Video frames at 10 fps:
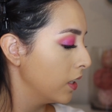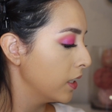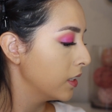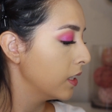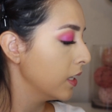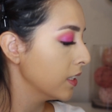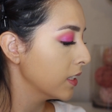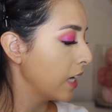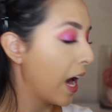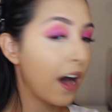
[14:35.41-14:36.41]
It
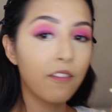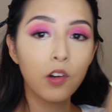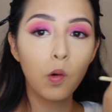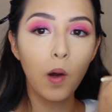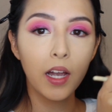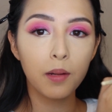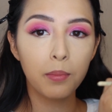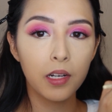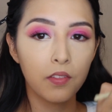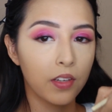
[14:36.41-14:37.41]
does have quite
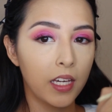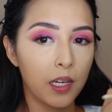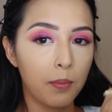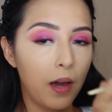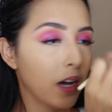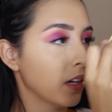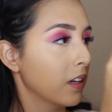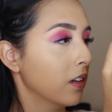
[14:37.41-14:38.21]
a bit of kickback.